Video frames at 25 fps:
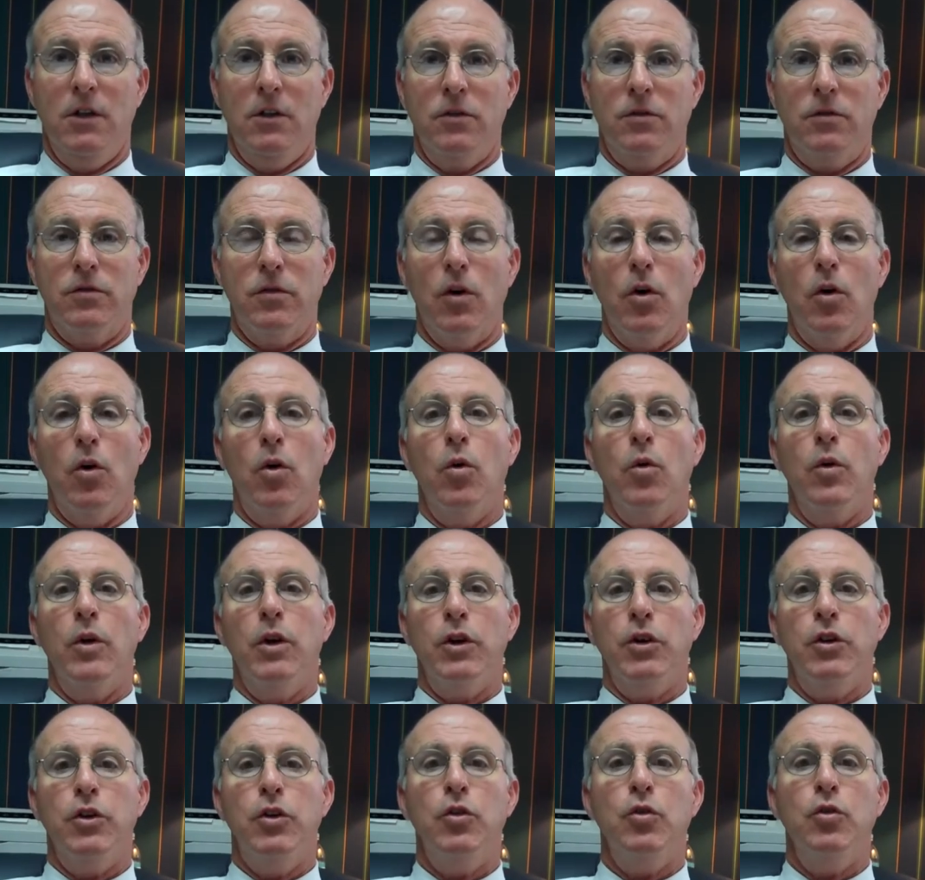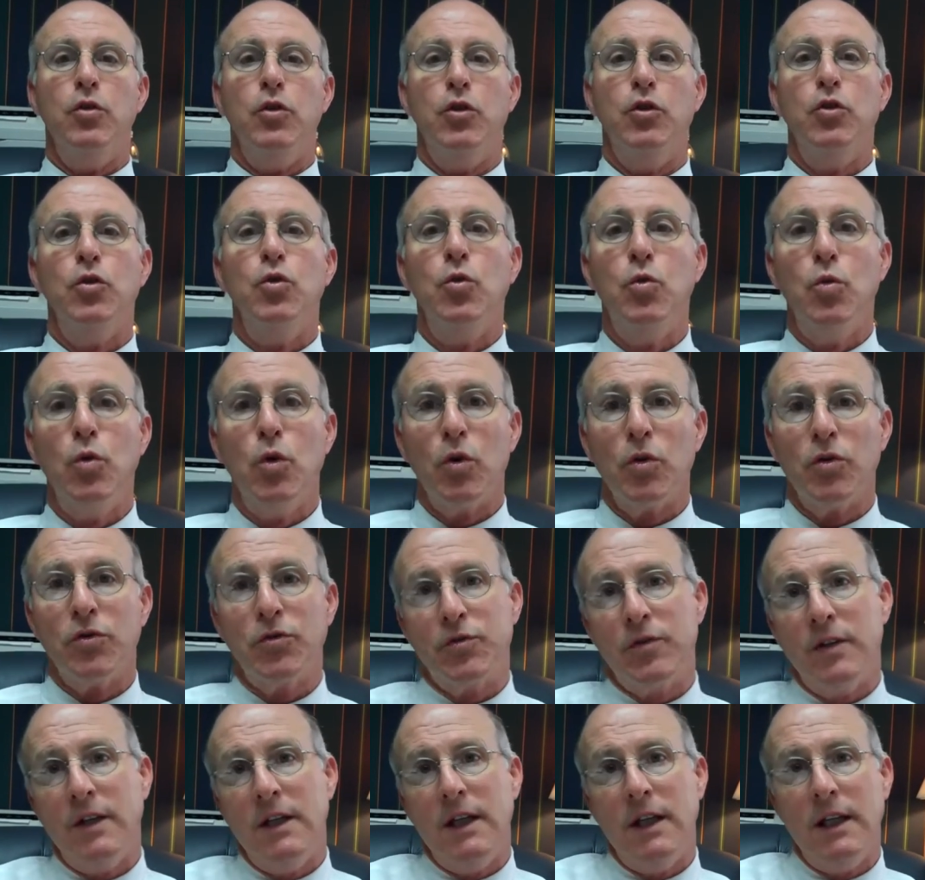So you will
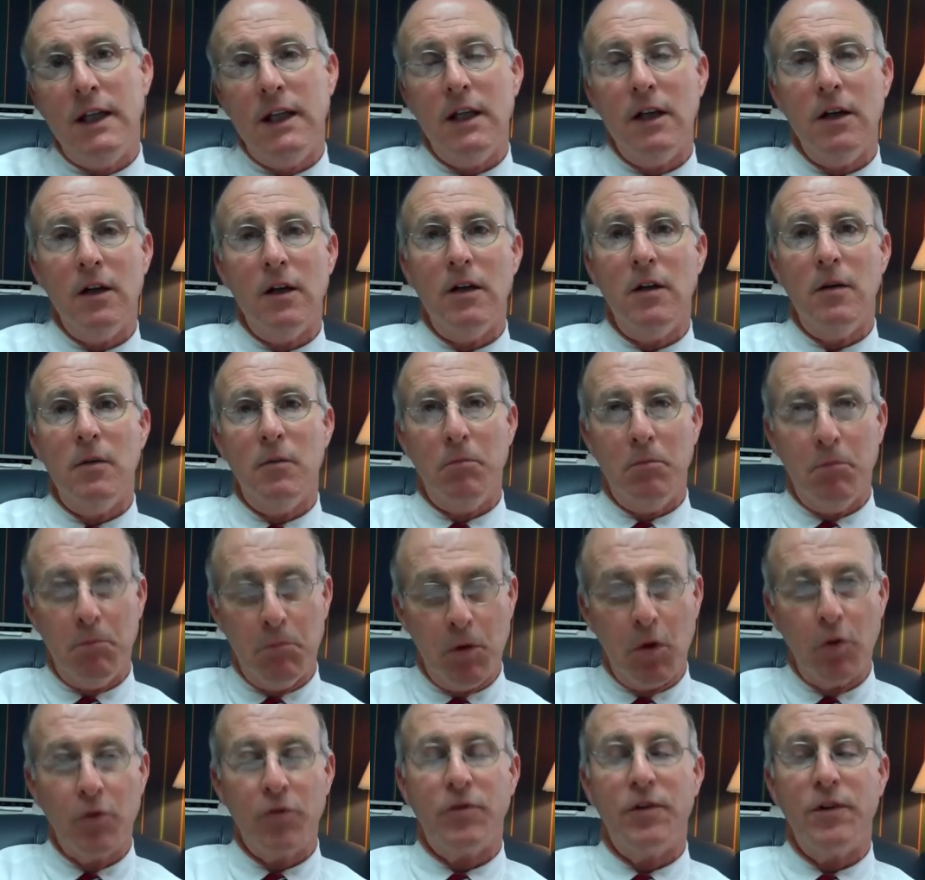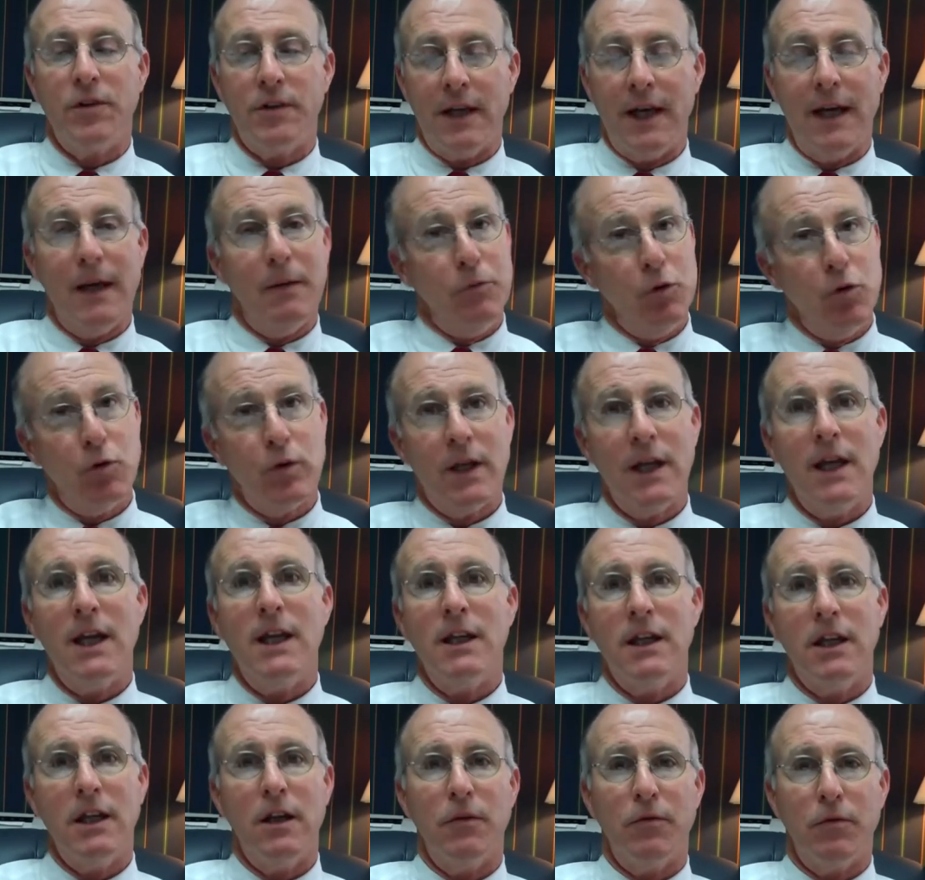see most of the time you
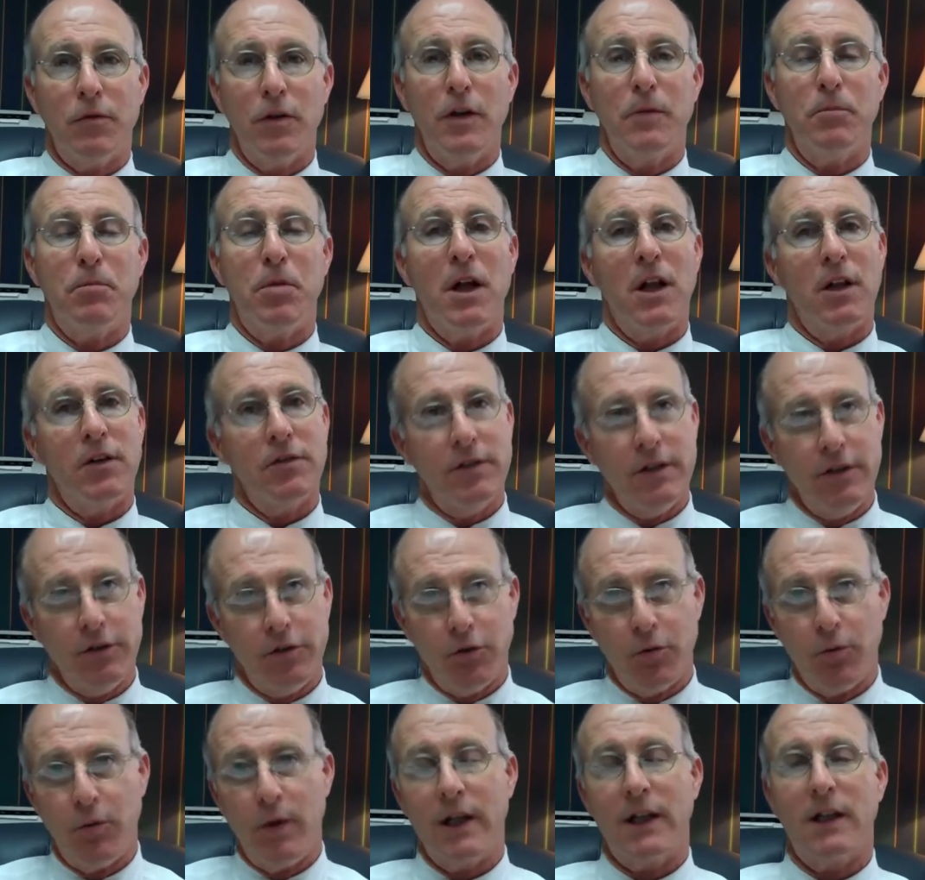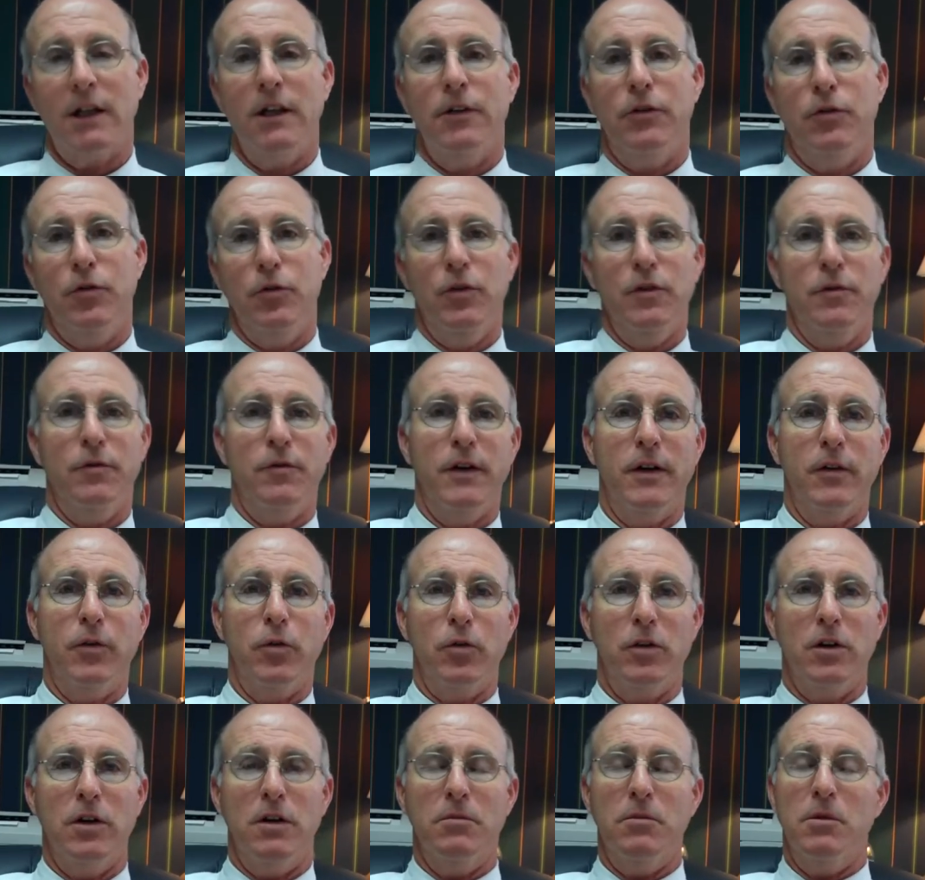can get a flood policy directly through the
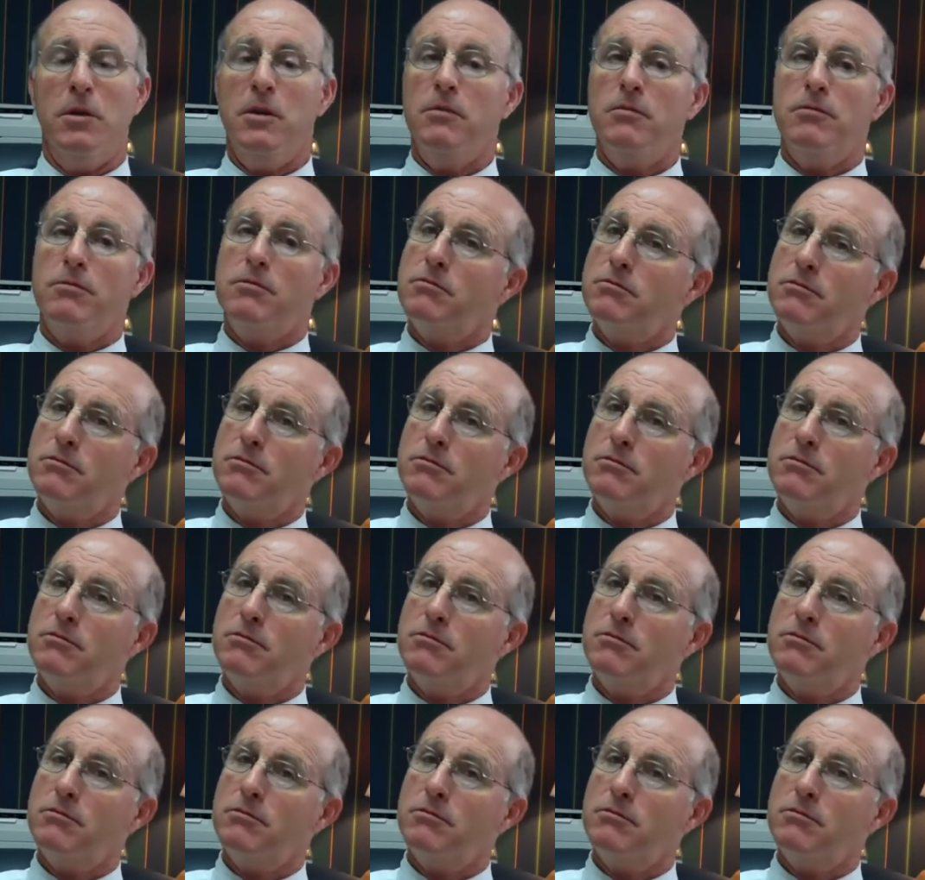federal government.